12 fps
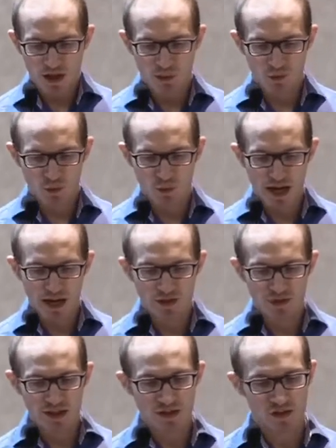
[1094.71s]
Um, we
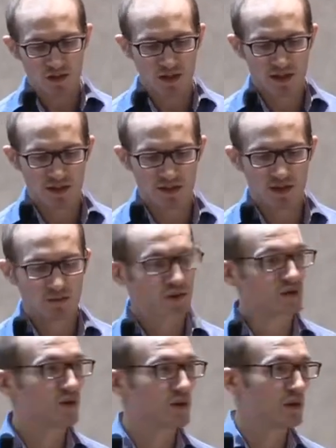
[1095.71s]
added recently
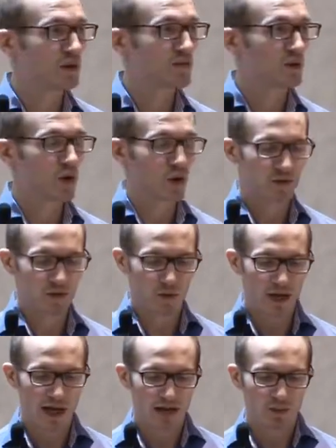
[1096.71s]
several UDP probes. So
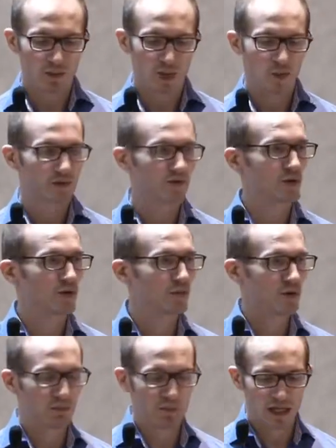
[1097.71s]
we added probes for
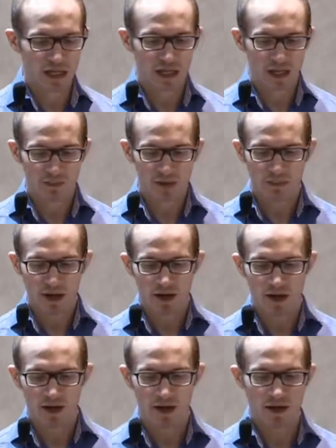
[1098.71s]
UPnP,
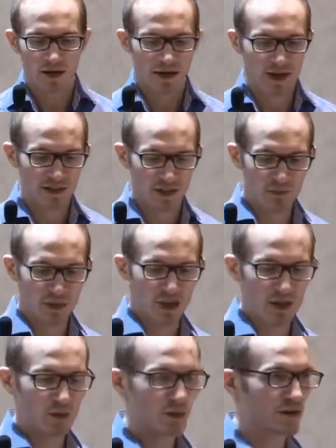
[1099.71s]
IPMI, uh,
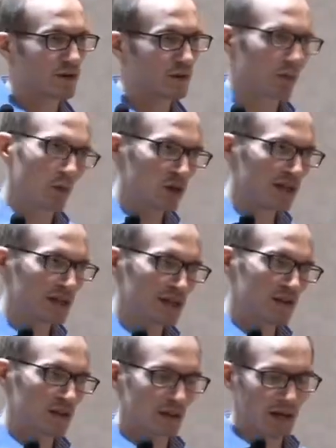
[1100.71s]
NTP with a
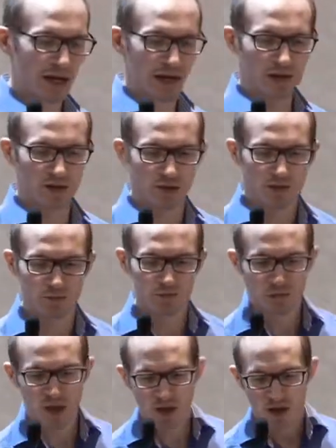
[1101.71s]
monlist command. You know,
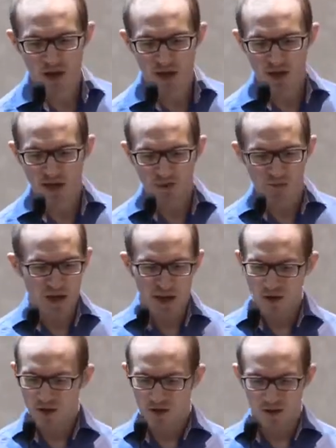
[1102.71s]
uh,
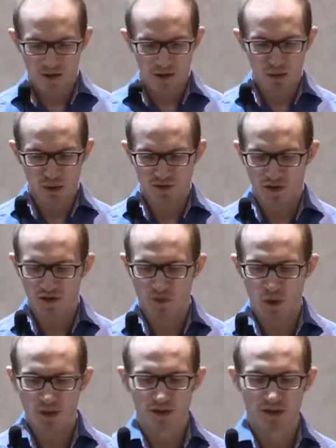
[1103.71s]
NetBIOS, a couple of other
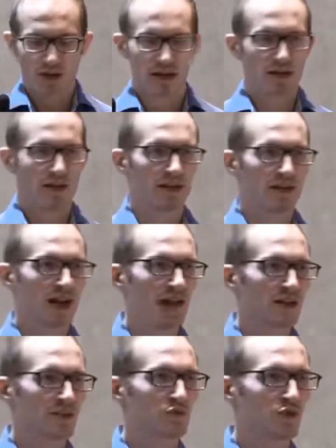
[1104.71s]
ones, and it
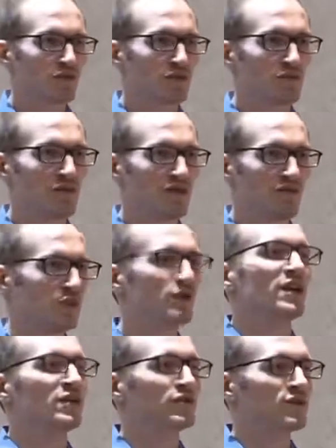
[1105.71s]
has proven to be
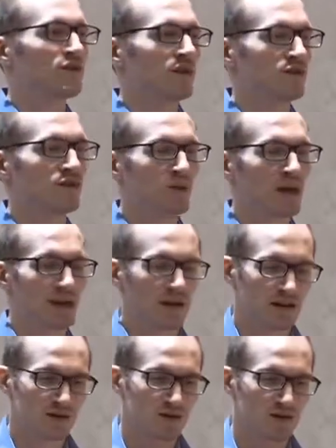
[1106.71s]
very interesting to do that
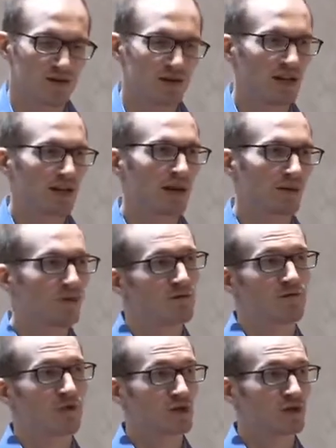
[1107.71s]
and to see like
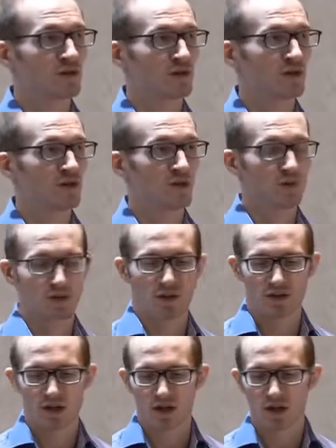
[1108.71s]
what versions are in use
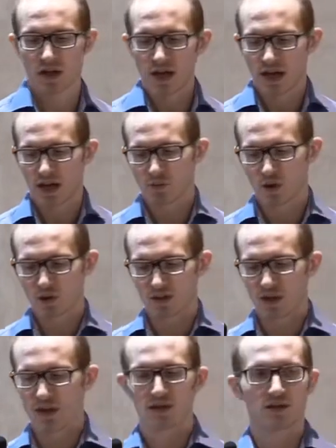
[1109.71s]
out there. And I'm going
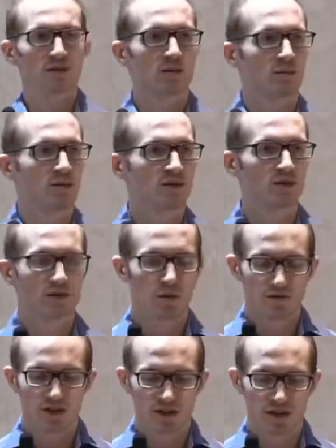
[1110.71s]
to get in some, into some
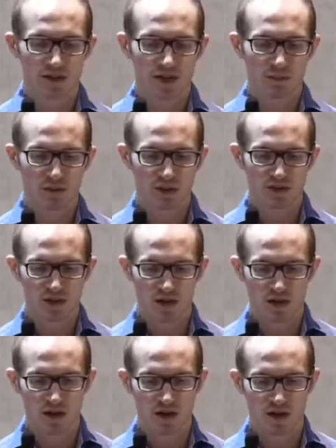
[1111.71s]
of these examples
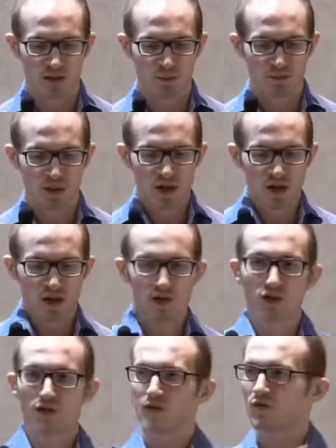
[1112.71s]
uh, now.
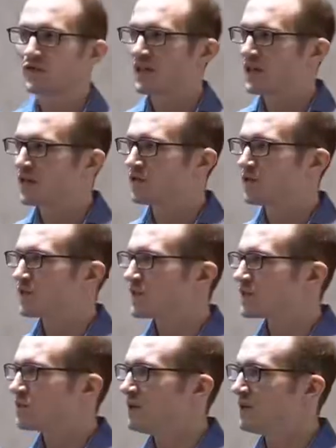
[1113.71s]
Just to give you a feeling of what
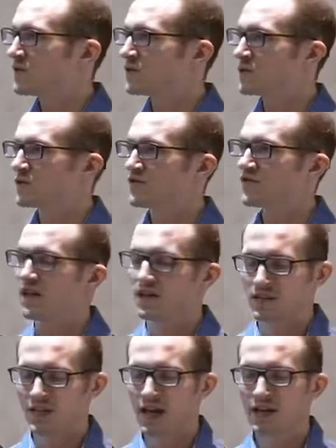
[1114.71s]
this means in terms of
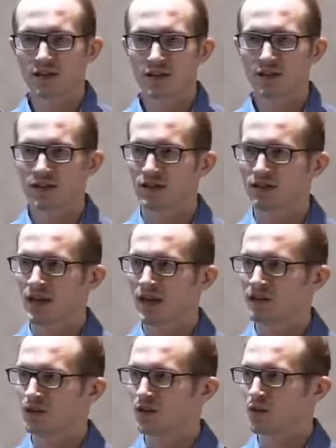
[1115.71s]
data sizes and,
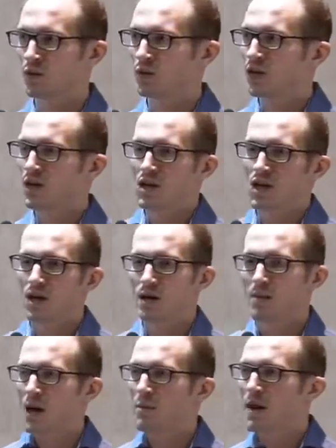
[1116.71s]
and you know,
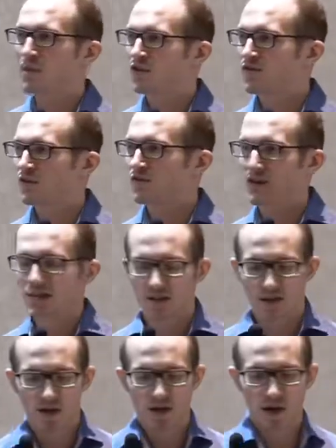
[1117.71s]
um, amount of
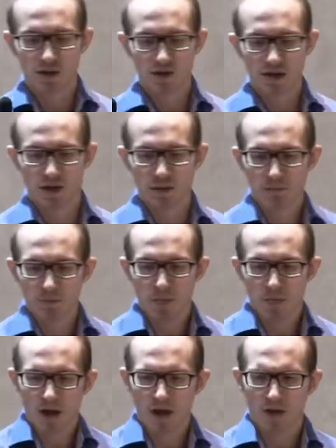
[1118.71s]
devices that are out there.
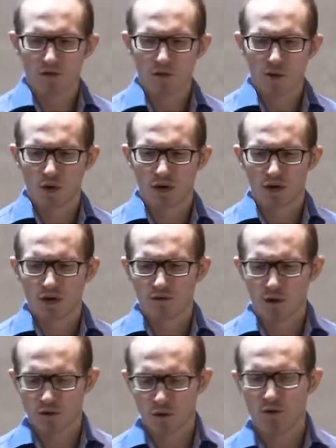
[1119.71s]
Uh, for
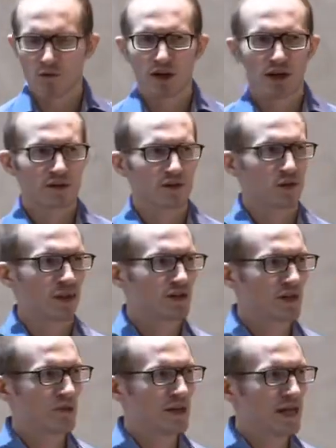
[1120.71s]
443, so
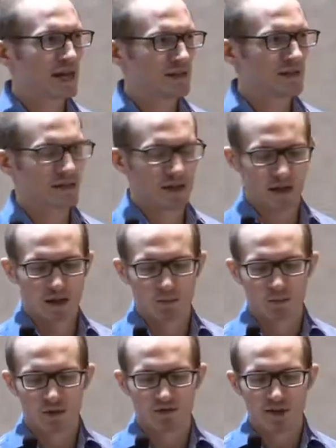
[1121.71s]
HTTPS,
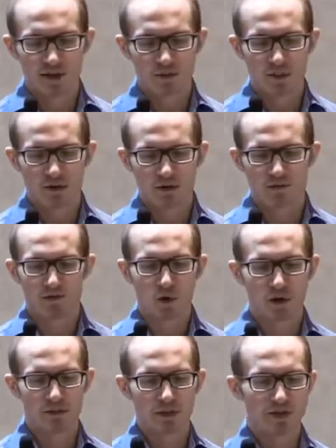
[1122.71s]
um, we find about
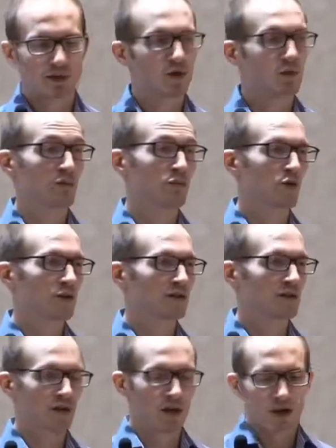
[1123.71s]
40 million open
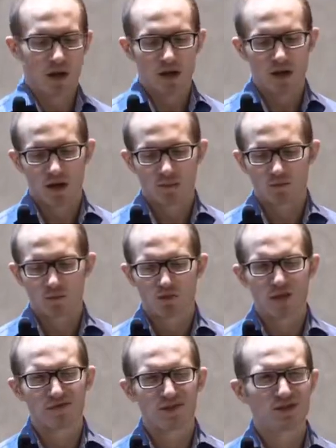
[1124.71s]
ports um,
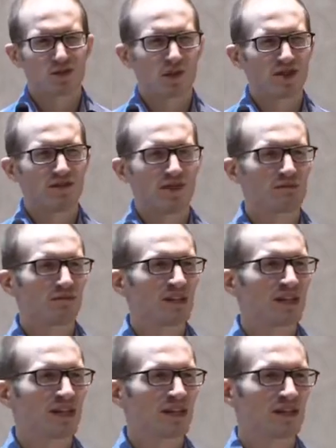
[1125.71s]
roughly 25
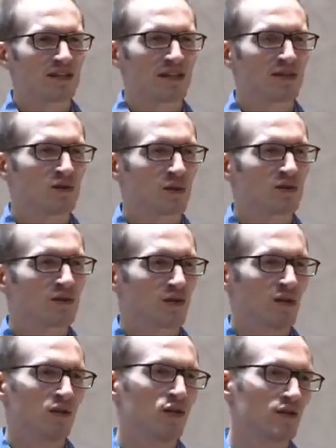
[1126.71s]
million SSL certs
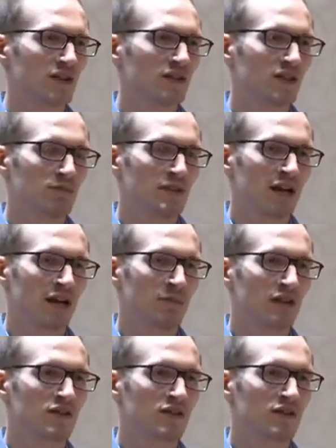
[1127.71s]
in use at the same time.